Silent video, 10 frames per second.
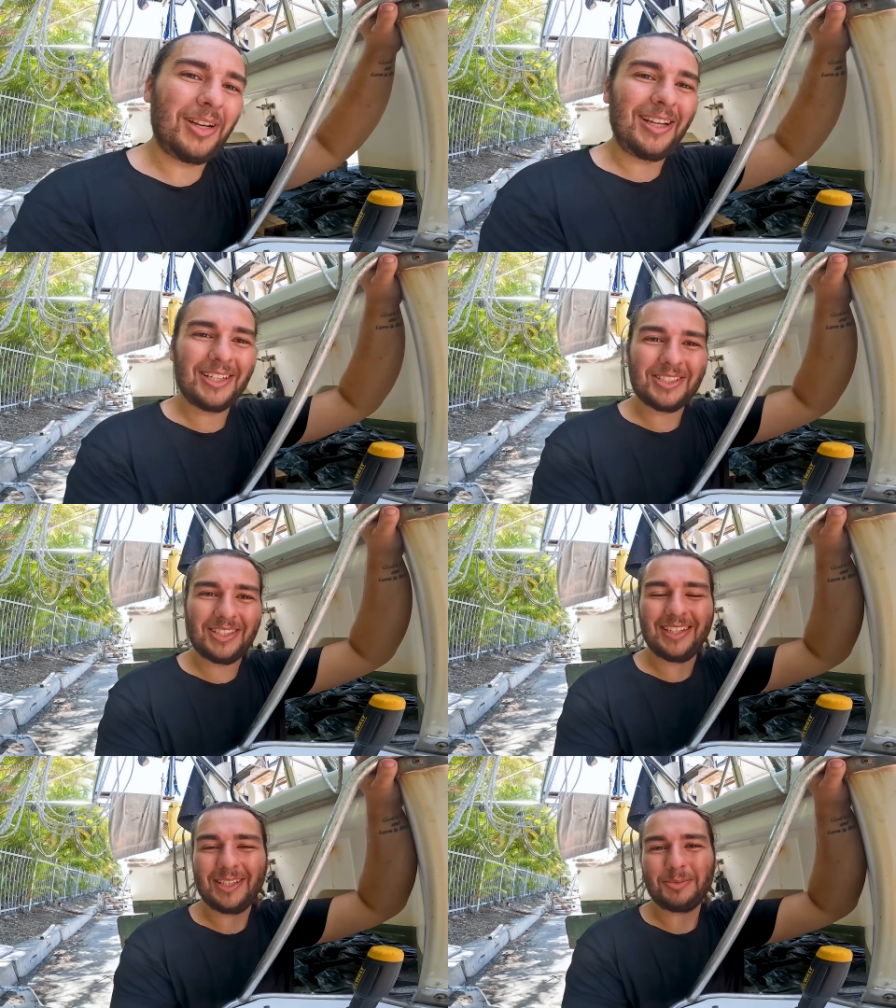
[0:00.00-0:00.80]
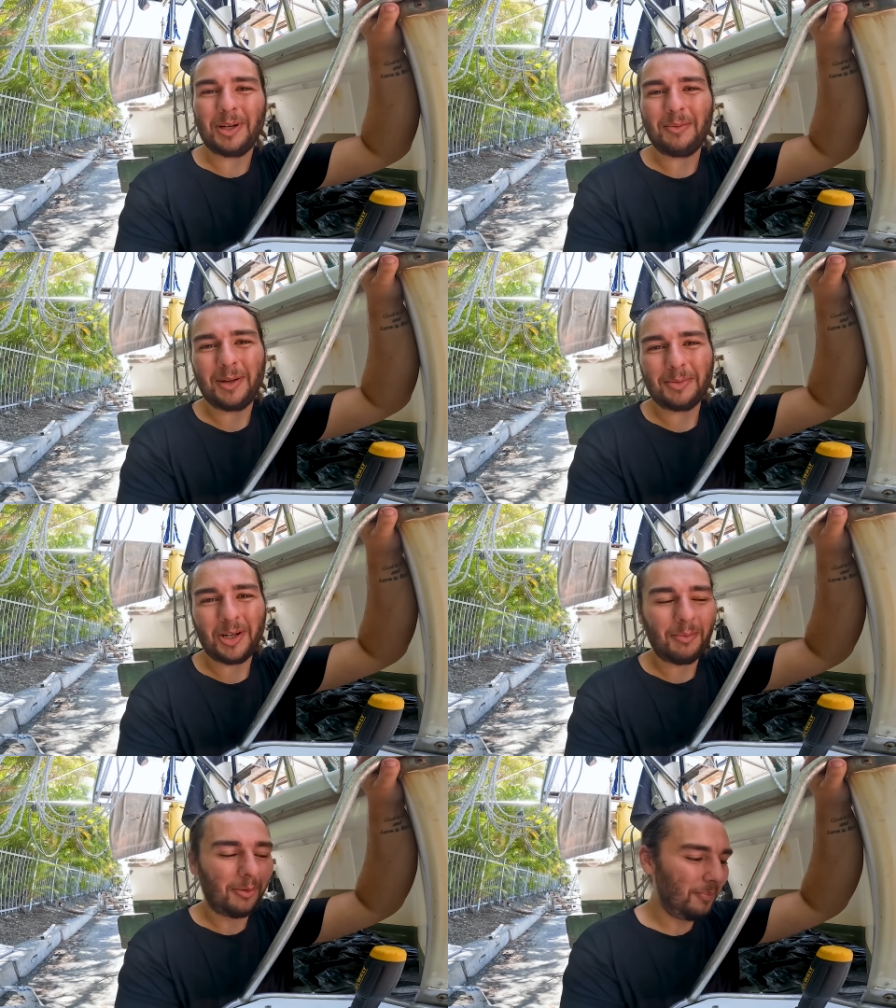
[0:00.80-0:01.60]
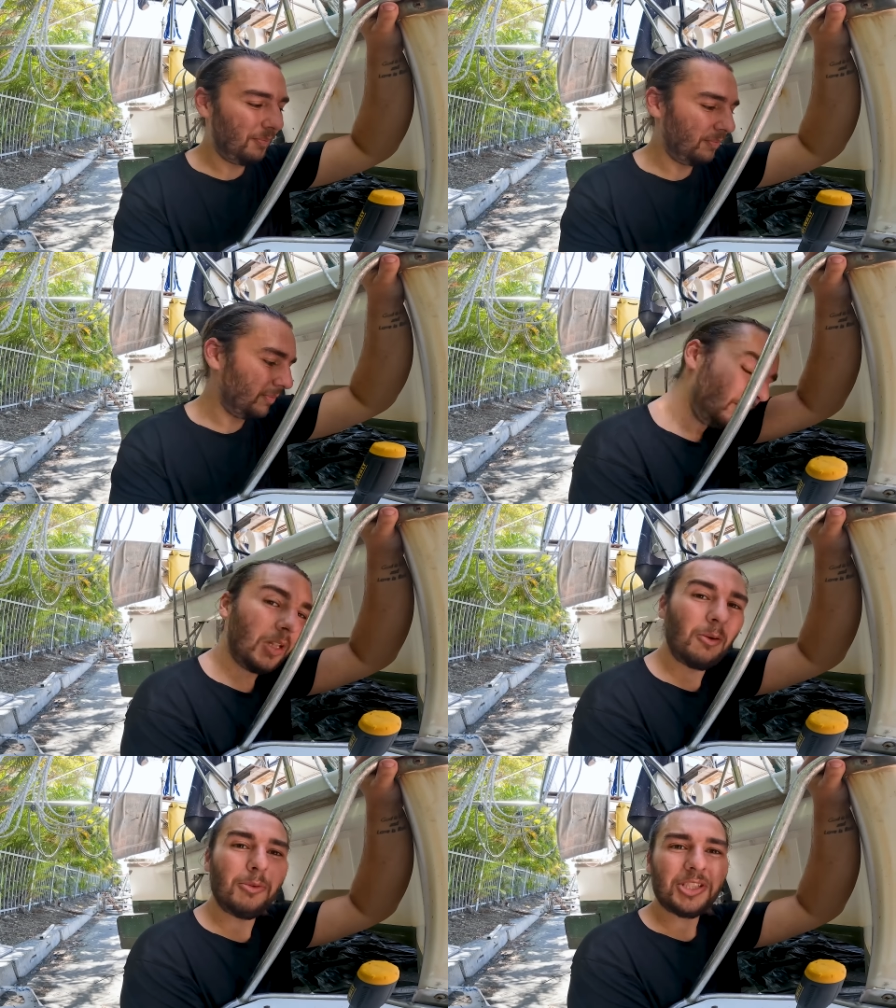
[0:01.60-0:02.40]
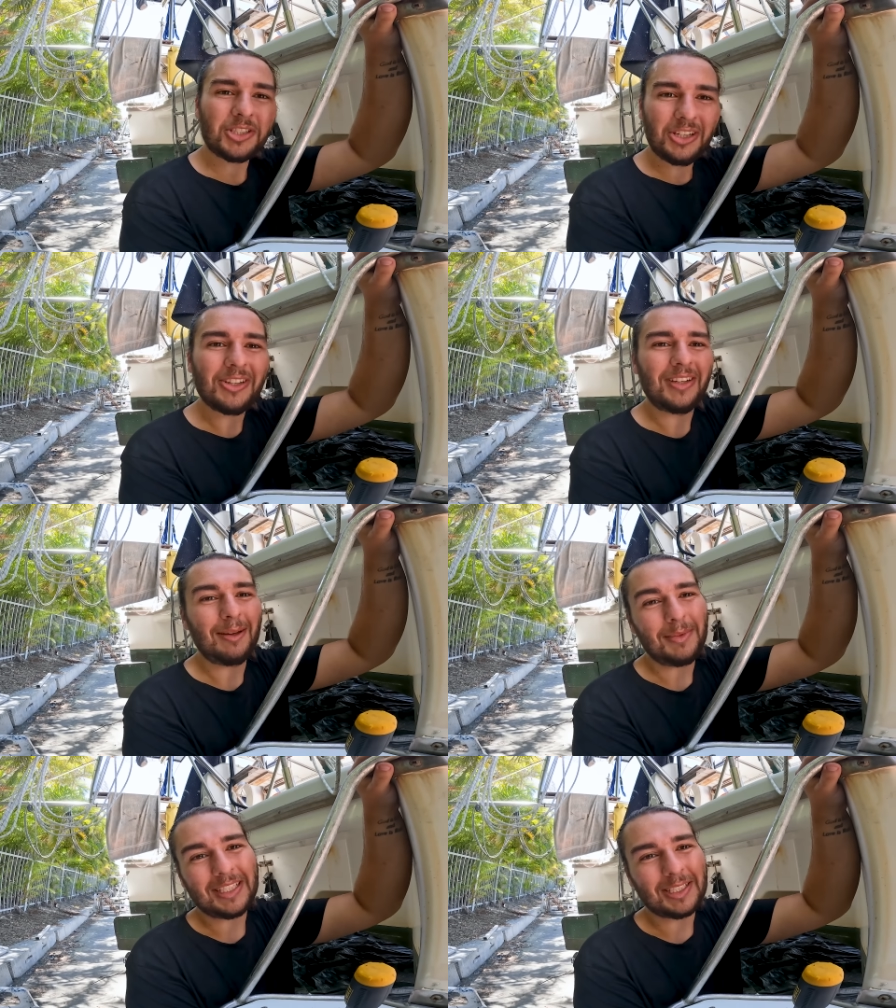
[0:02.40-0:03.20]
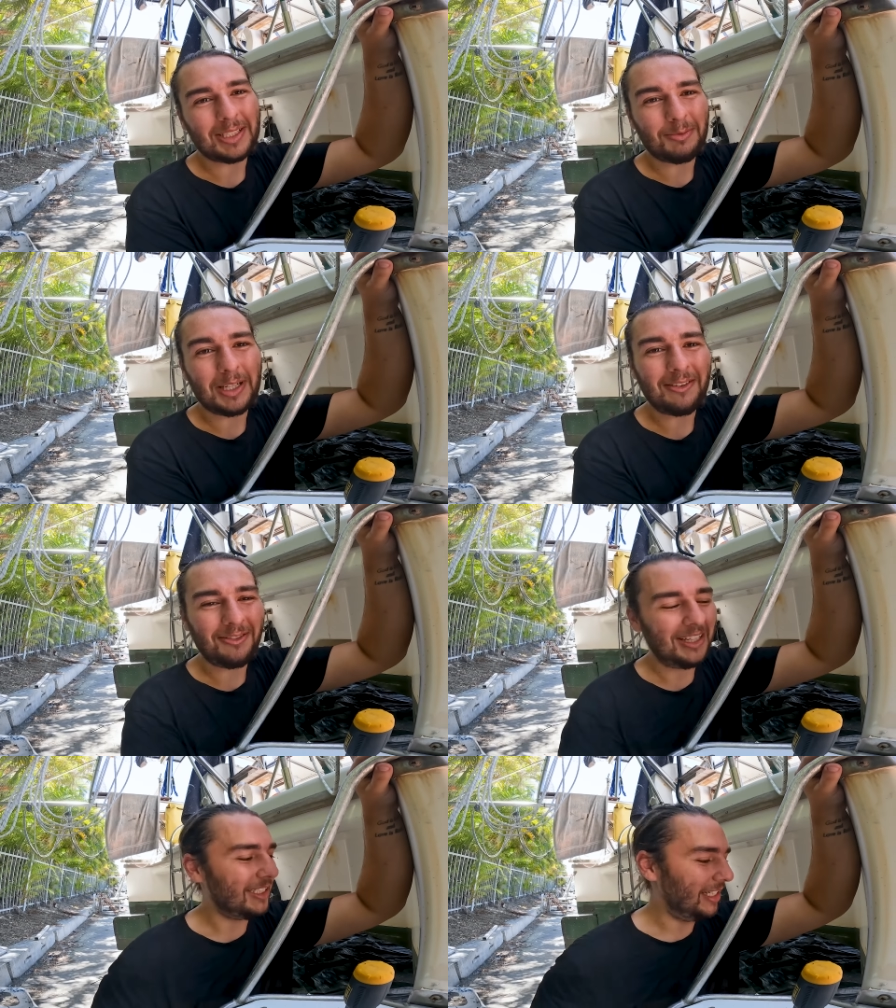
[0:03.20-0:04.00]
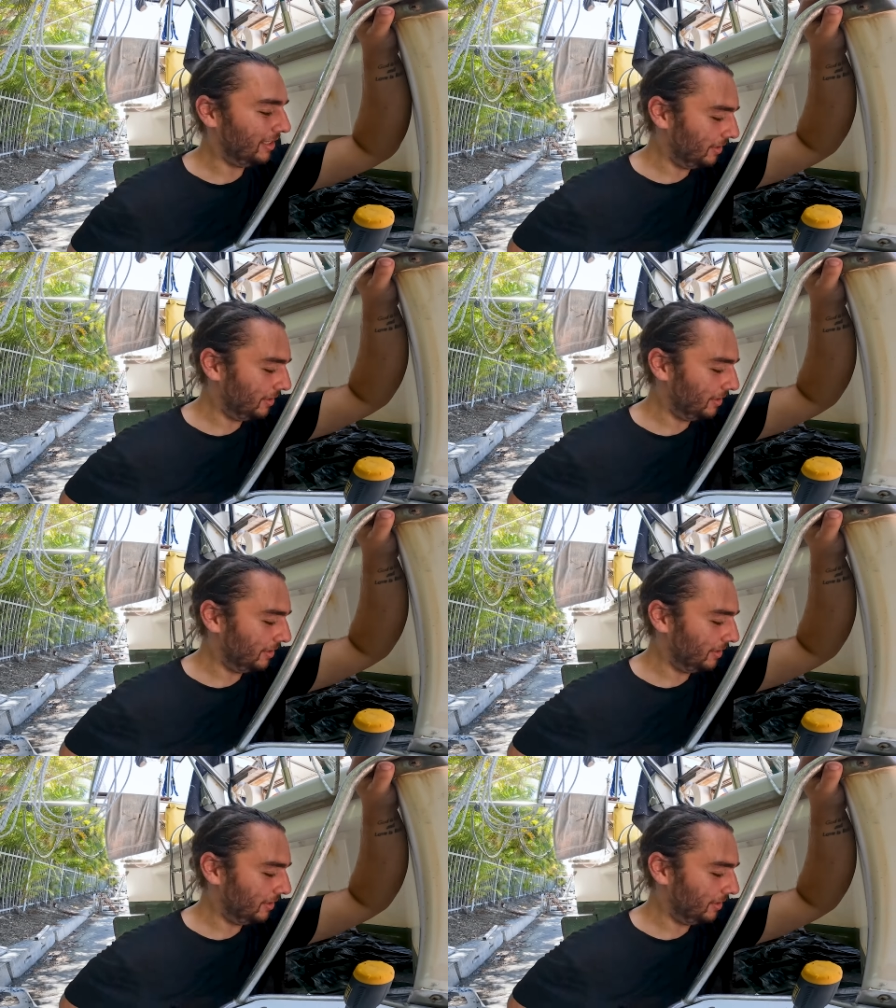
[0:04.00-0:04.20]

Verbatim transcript: I'm gonna guess that it's probably a problem, which is good. That means we can fix